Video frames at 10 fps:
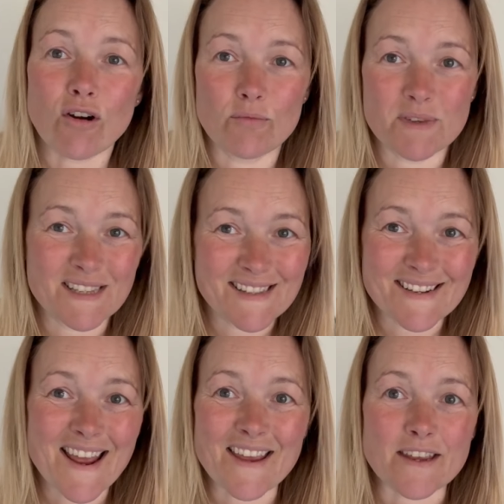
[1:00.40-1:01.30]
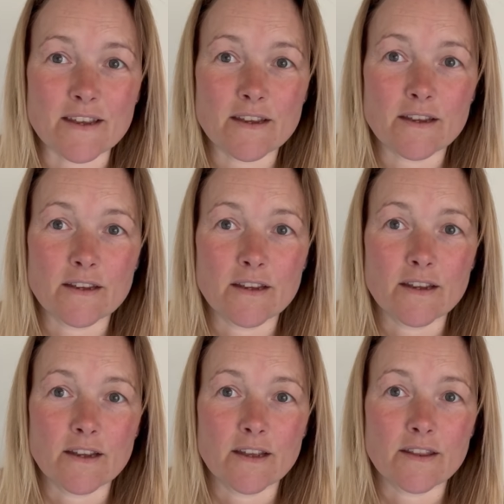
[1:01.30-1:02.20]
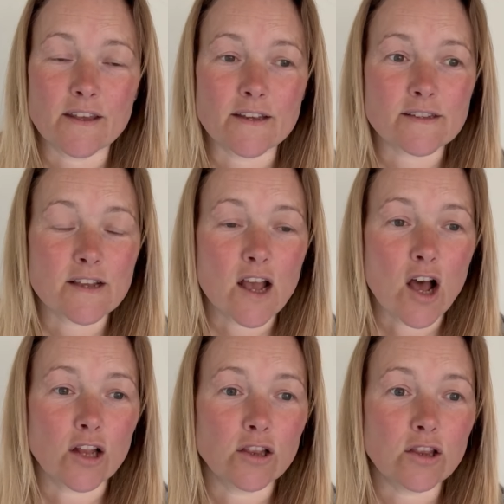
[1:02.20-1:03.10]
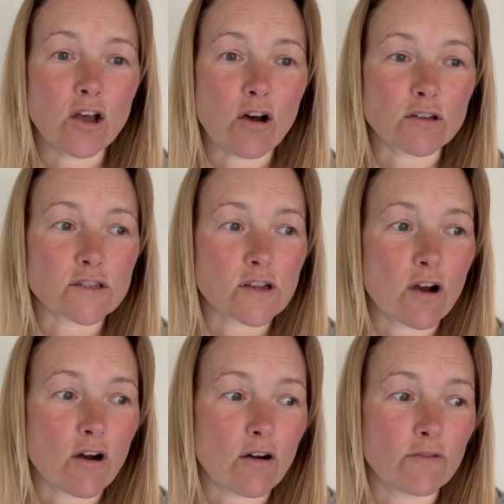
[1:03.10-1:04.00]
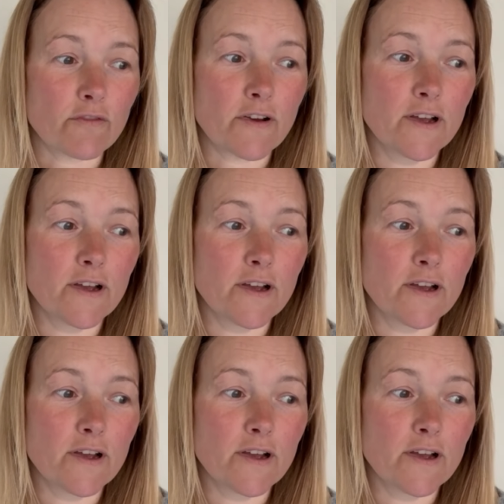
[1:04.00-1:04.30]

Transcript: a mistake. There's a lot of